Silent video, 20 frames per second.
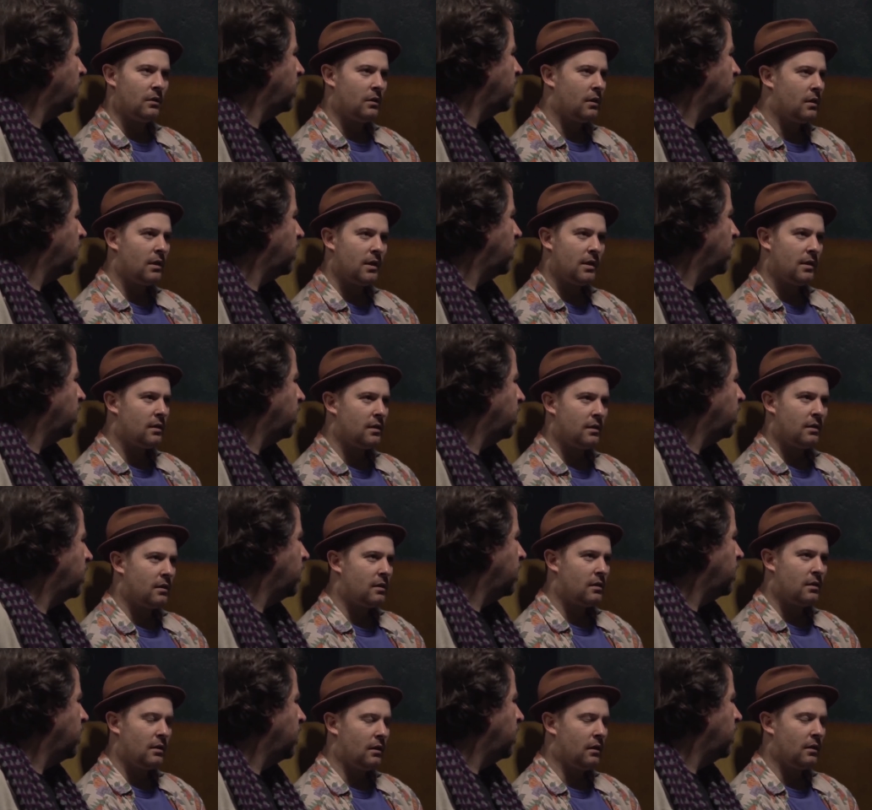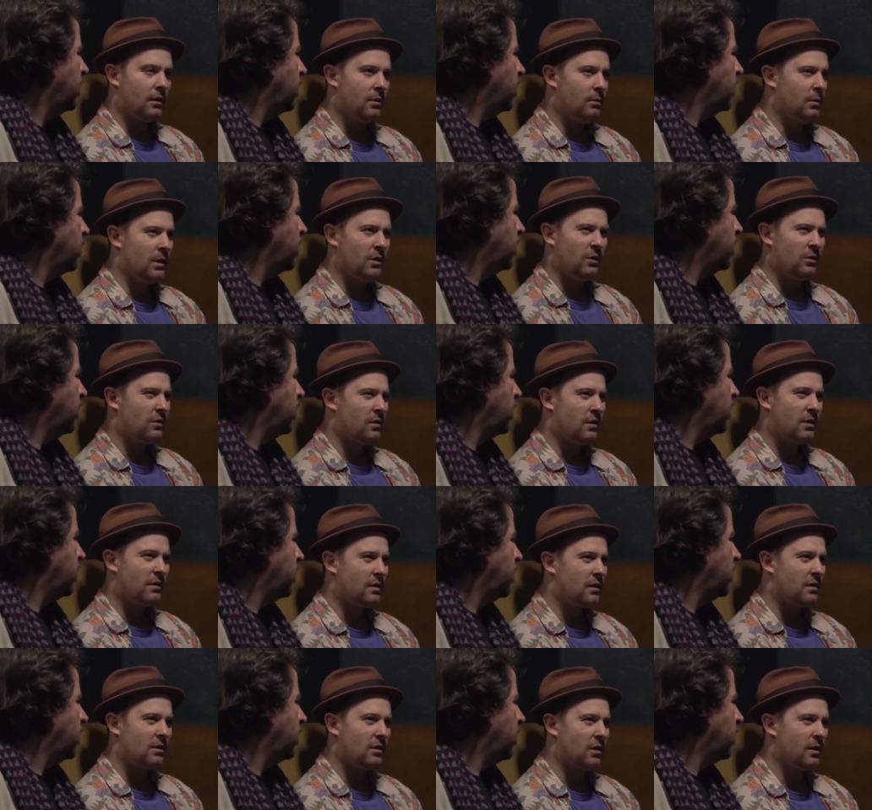Speaker 1: the night. Could we not do it
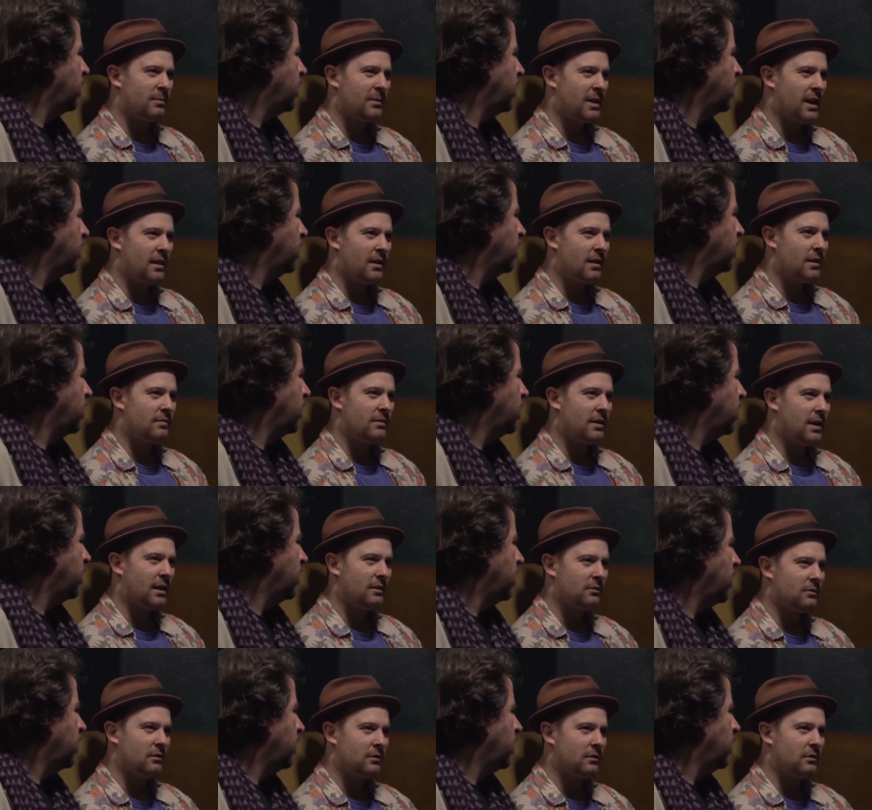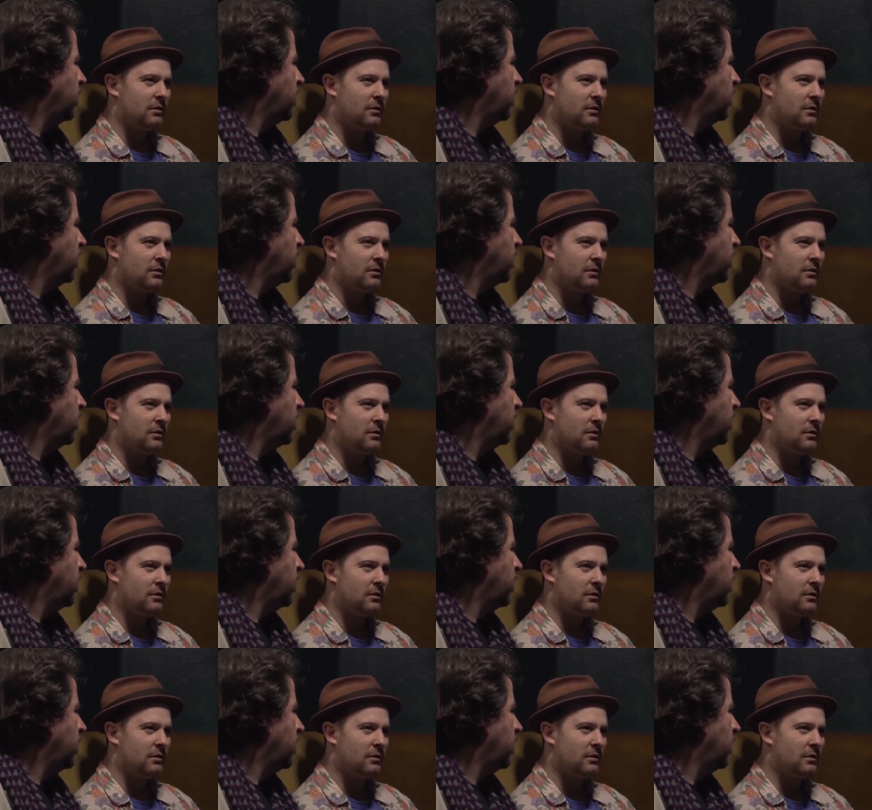another time? Get the evil out.